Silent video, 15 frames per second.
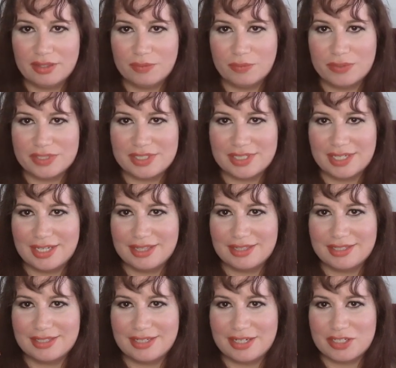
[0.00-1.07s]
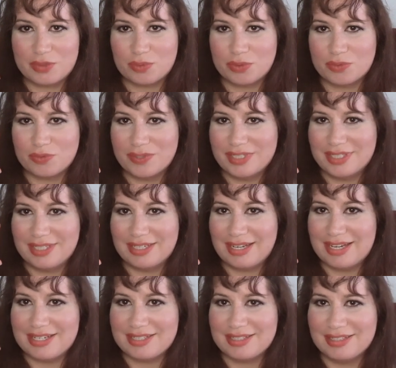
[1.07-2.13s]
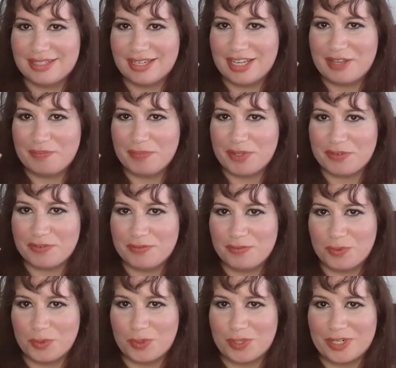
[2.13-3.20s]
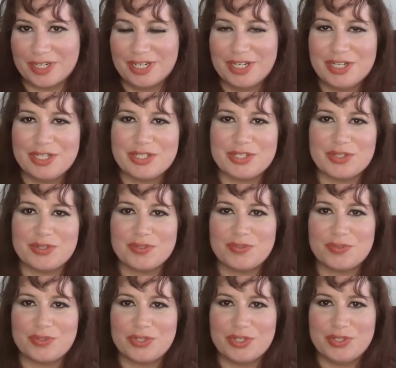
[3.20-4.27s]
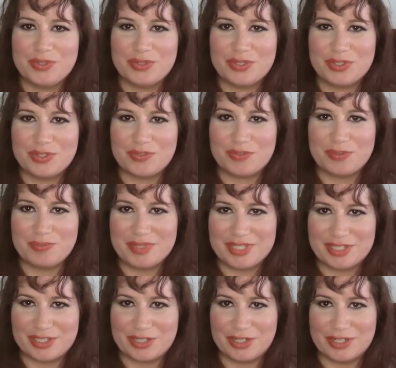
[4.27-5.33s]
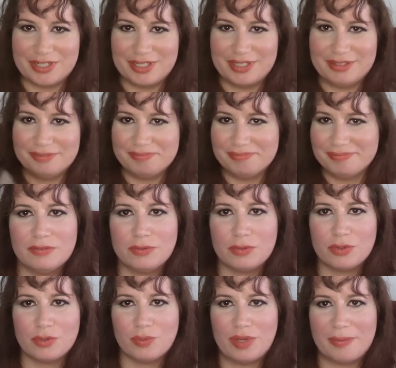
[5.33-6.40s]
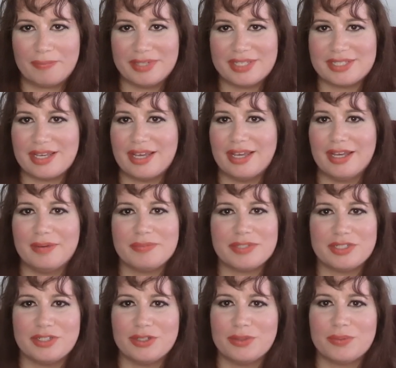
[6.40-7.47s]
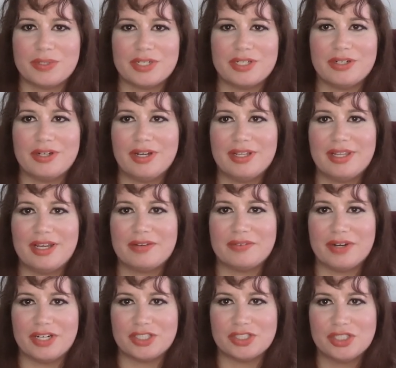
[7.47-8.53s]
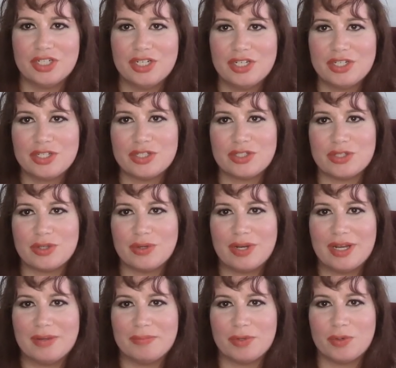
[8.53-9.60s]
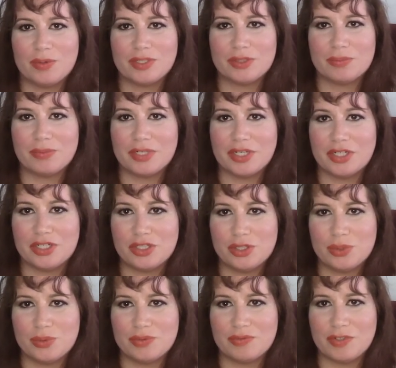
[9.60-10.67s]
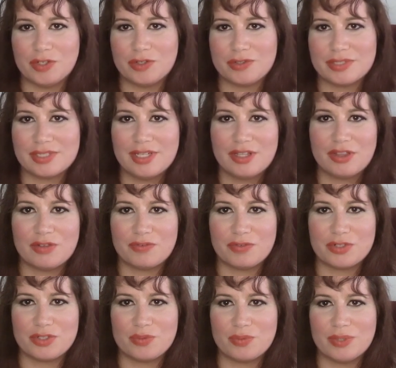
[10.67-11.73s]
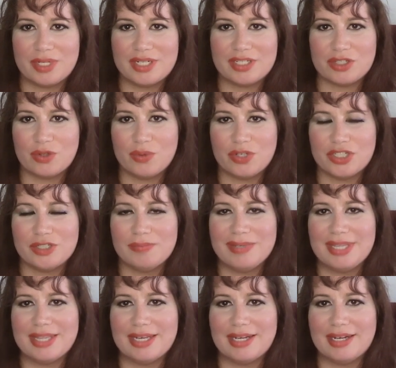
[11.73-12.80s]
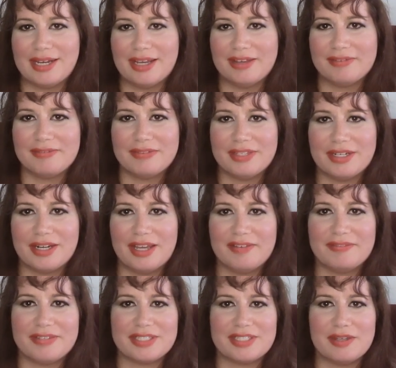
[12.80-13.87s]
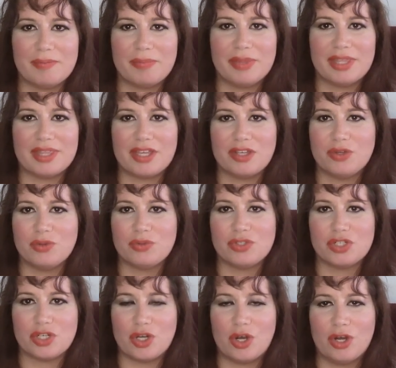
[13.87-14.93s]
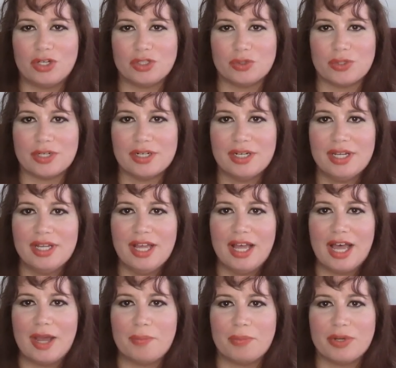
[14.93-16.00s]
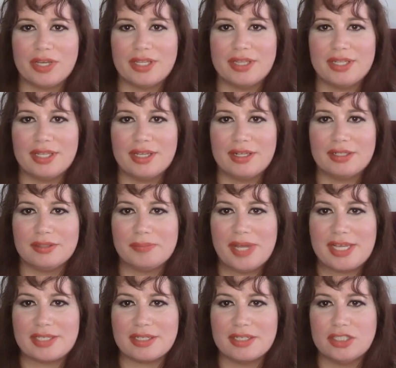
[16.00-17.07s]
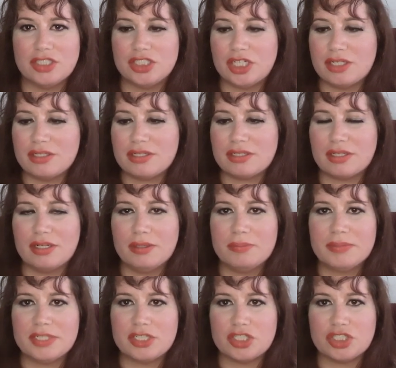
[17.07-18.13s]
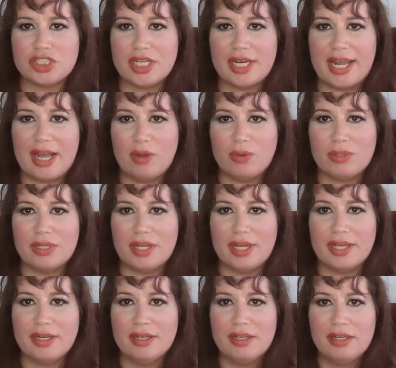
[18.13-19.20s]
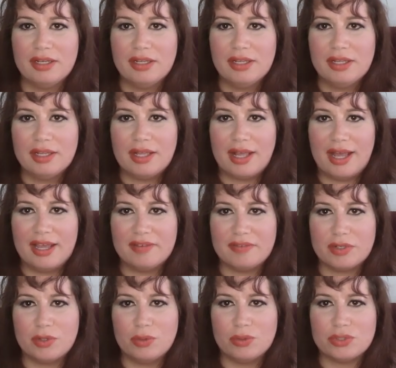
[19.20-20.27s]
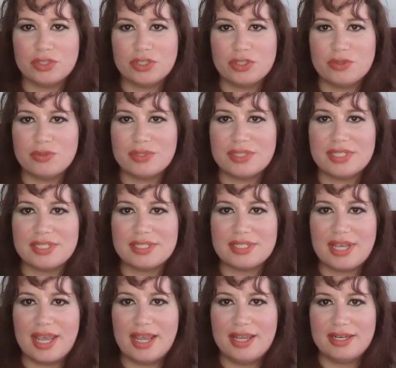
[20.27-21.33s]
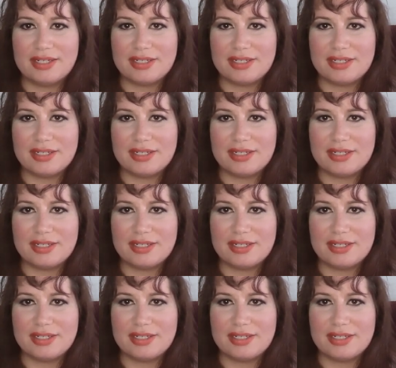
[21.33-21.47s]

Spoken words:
Once again, the dice were really nice, and they gave me a 4. So 4 uses for Miss Scarlet. For the weapons, I am still working on that wrench, so I'm going to bring in 2 of those. The first one is going to be the knife. The knife is something that you use to contour. I'm bringing the Lamasca Gel Sculpt in the shade Outline. I have a goal to use this 8